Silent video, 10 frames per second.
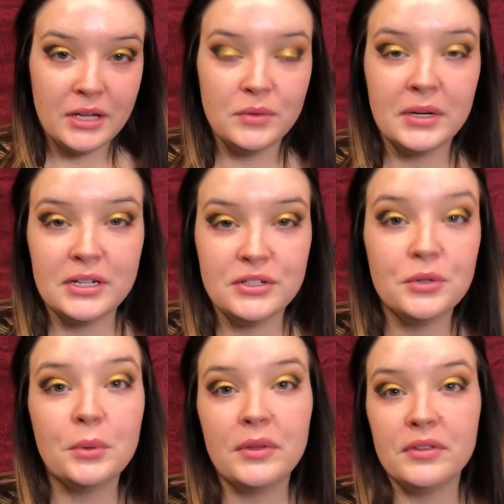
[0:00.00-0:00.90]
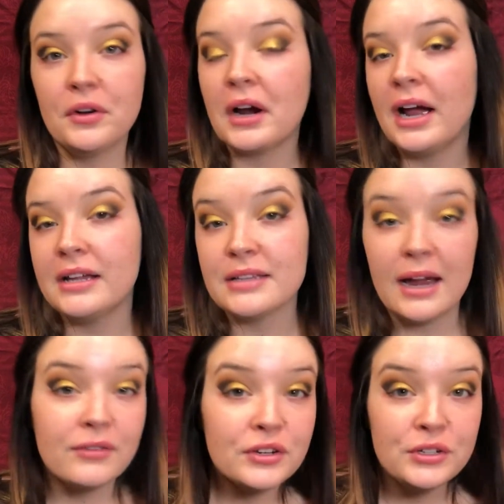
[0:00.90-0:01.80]
You can do with your eyes
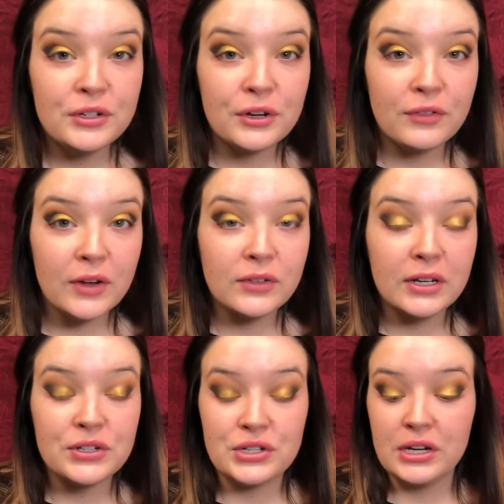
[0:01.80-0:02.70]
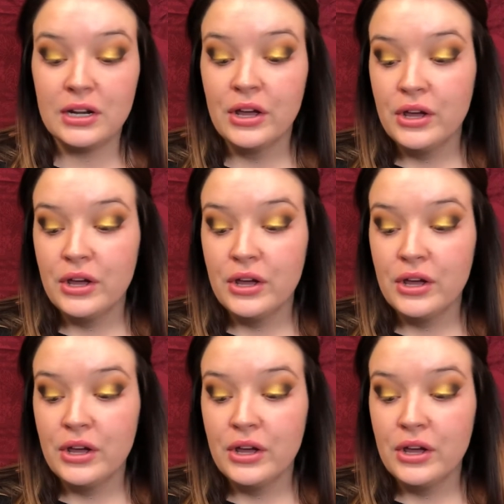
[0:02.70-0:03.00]
after you do your foundation.